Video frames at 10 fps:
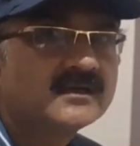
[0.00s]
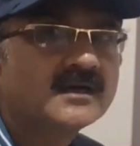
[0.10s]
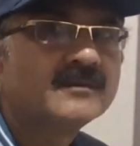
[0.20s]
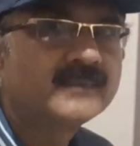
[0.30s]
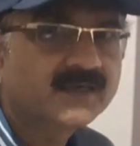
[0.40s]

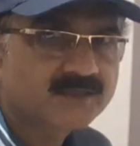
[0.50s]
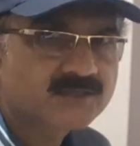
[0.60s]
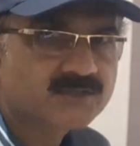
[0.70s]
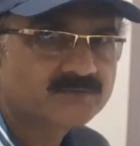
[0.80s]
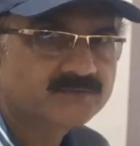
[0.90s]
a
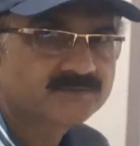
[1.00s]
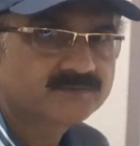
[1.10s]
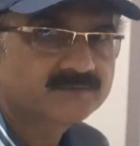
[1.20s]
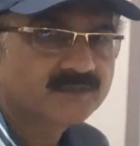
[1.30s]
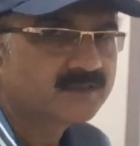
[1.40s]
magnitude.
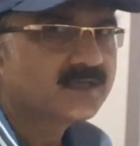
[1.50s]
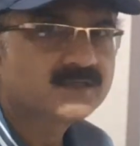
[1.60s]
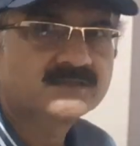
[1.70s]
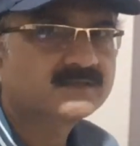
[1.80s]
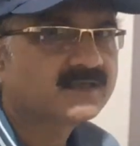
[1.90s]
It
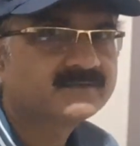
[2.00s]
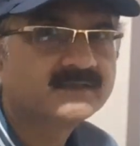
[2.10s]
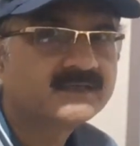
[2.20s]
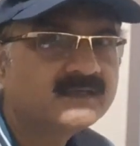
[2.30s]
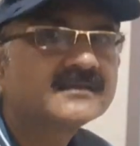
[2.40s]
does not have
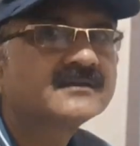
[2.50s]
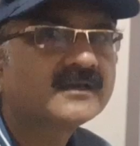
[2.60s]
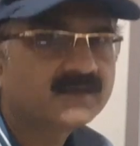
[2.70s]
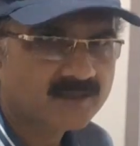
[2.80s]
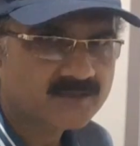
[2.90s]
any
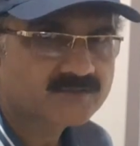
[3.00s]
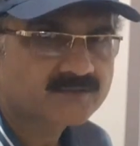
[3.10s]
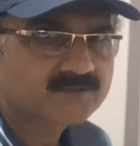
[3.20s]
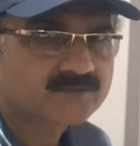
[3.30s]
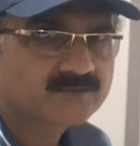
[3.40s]
direction.
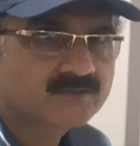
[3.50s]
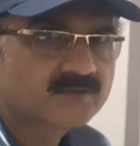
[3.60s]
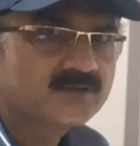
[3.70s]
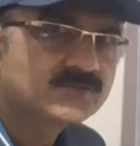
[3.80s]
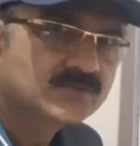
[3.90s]

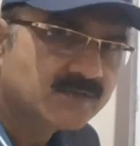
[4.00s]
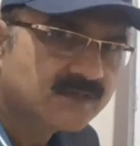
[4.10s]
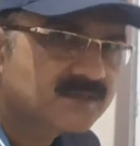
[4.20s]
So we can